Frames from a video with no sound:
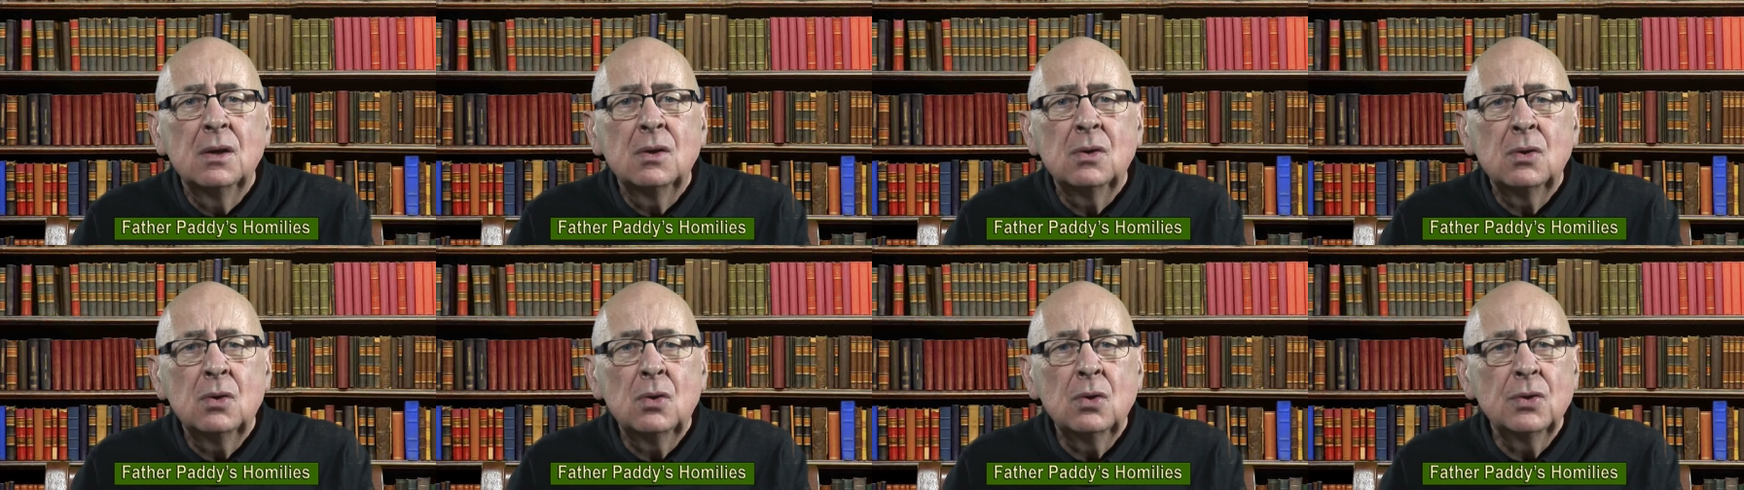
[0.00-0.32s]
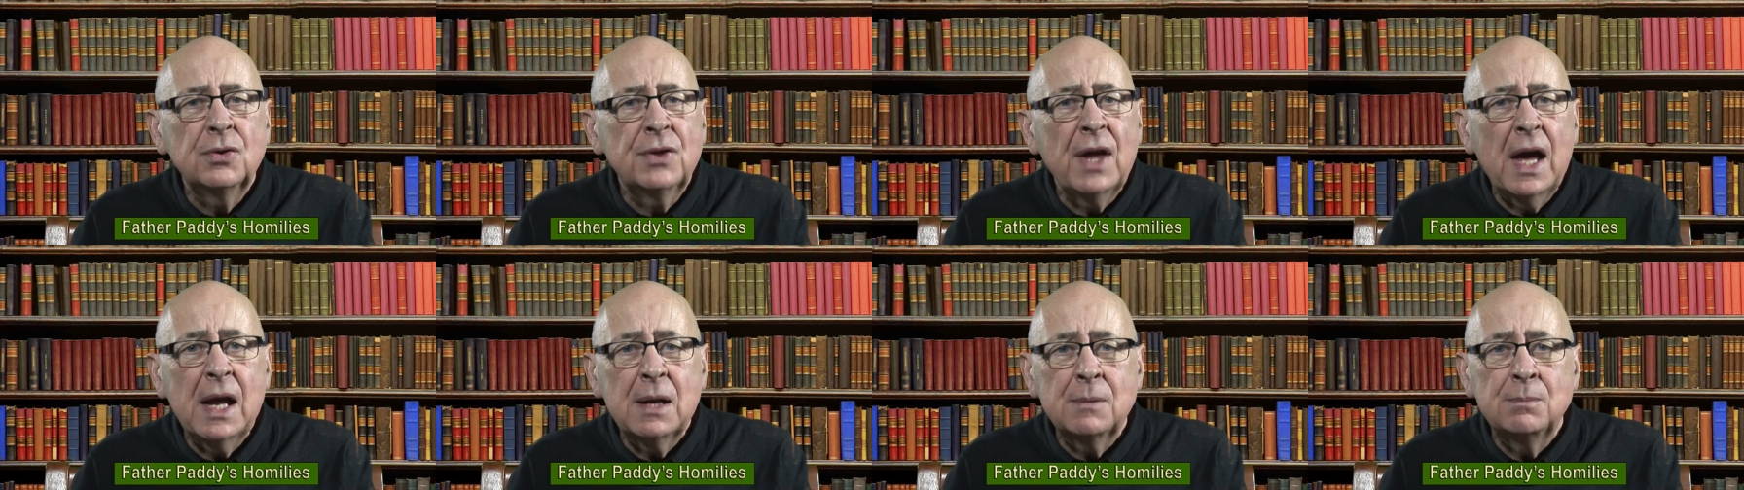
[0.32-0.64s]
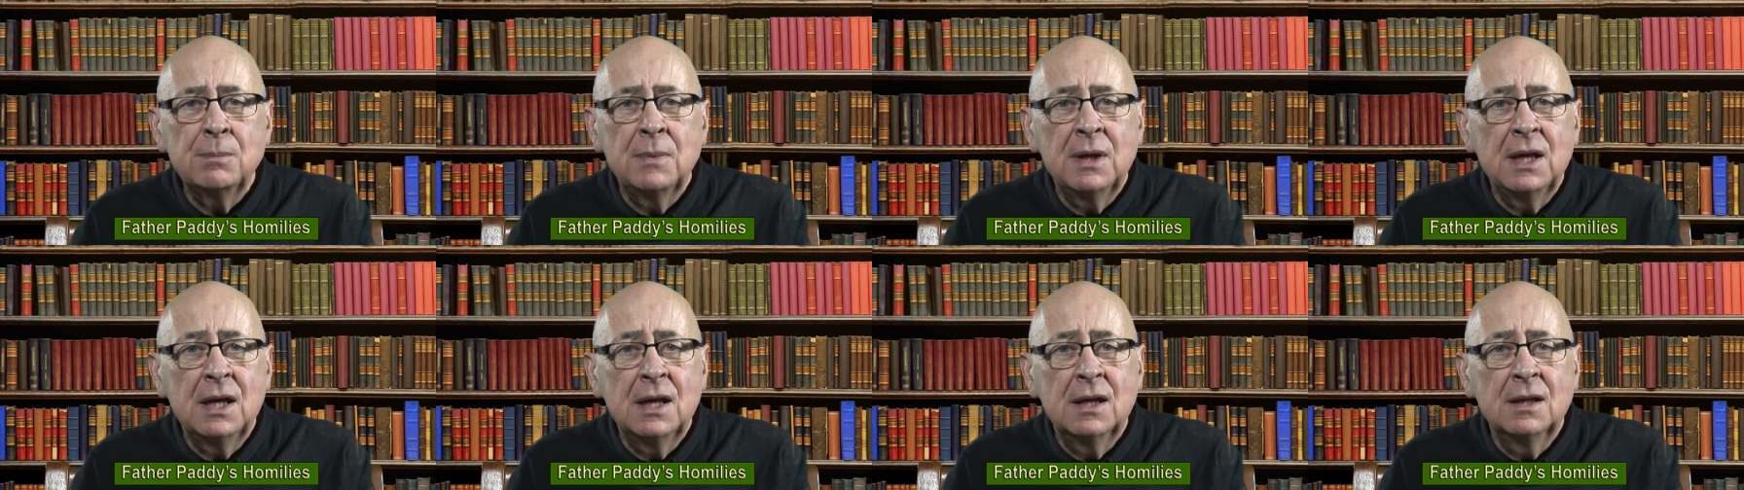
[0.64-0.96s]
Could that
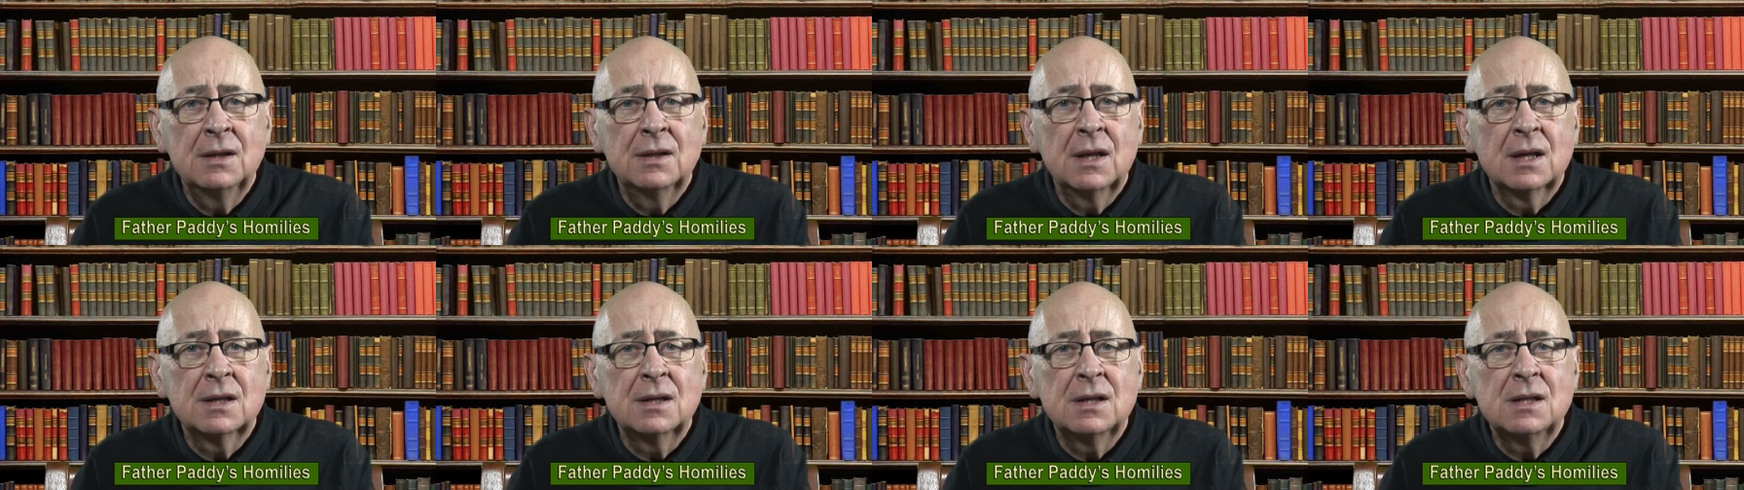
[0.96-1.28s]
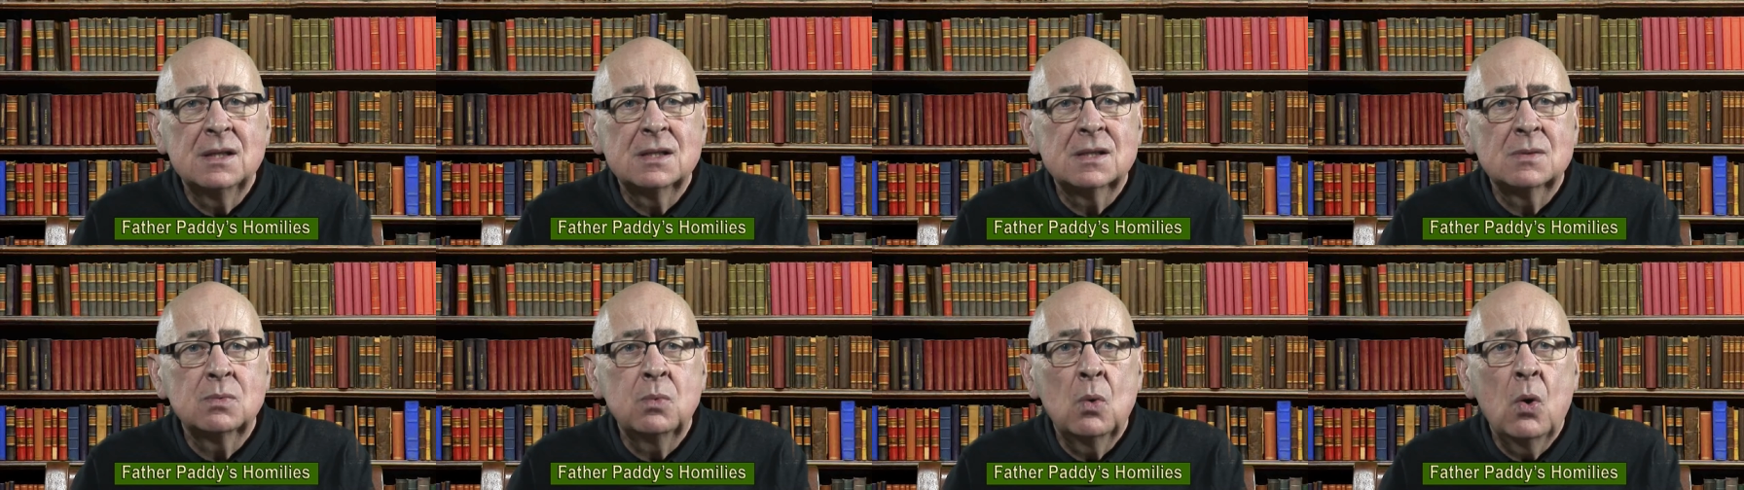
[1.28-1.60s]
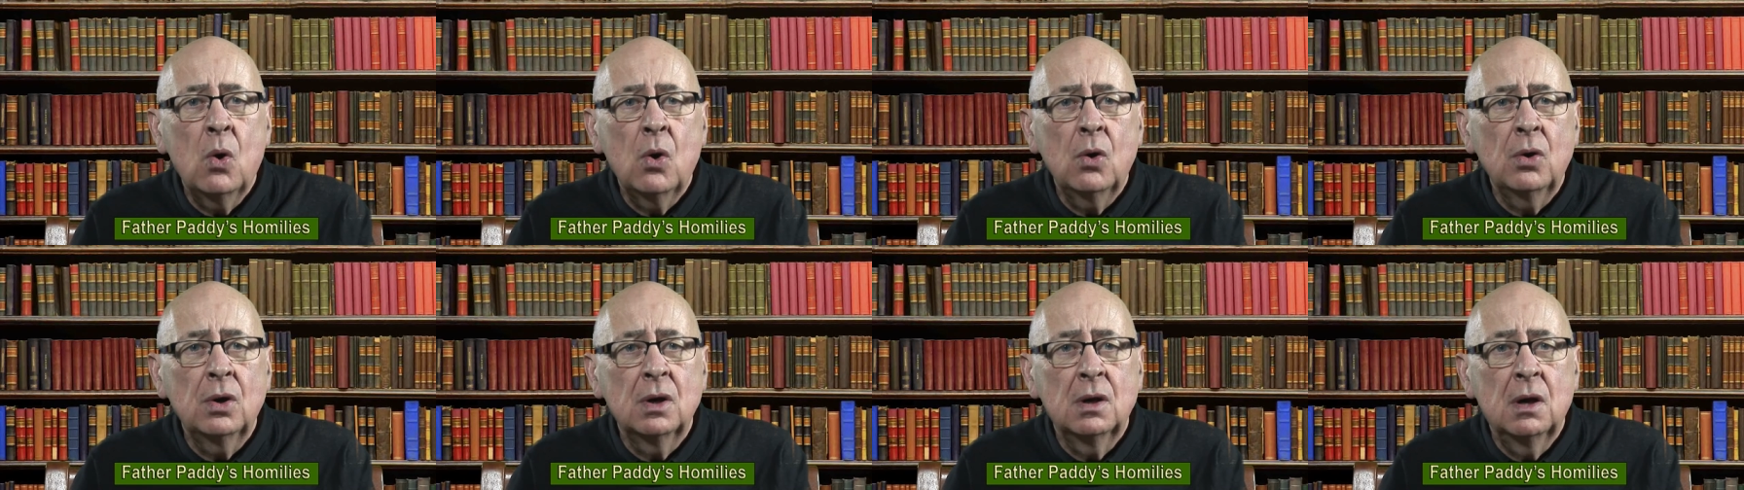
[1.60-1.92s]
mean that he
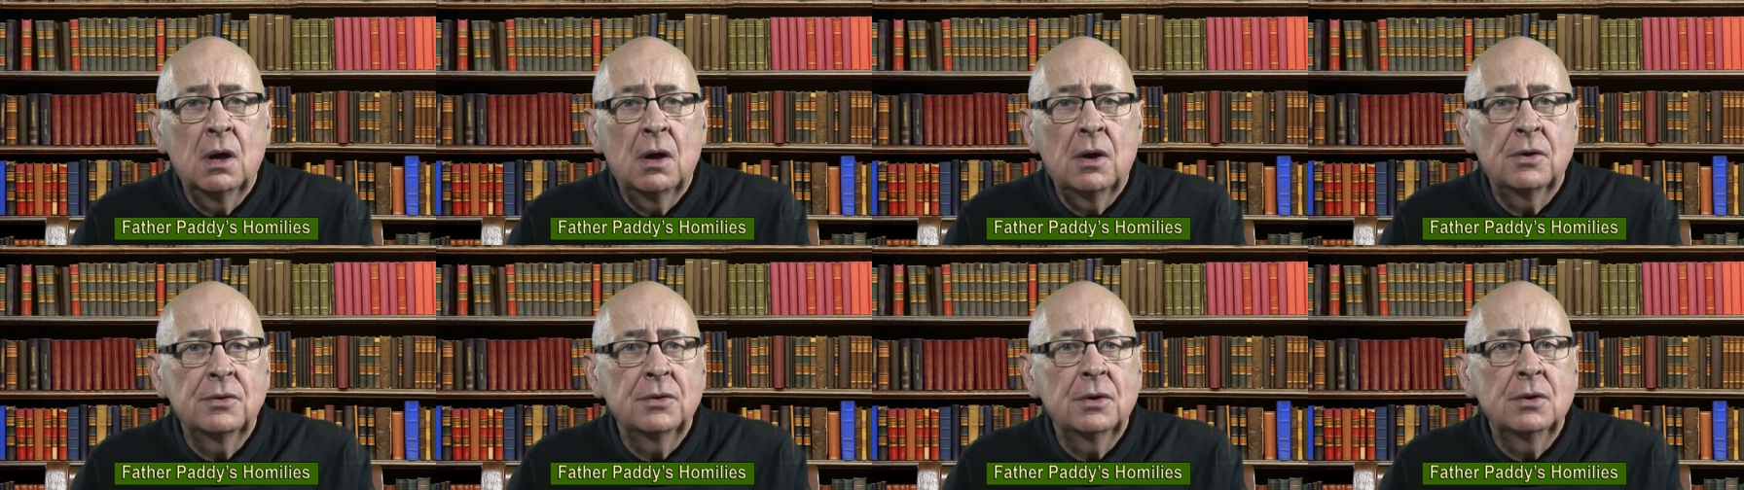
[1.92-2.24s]
swore a lot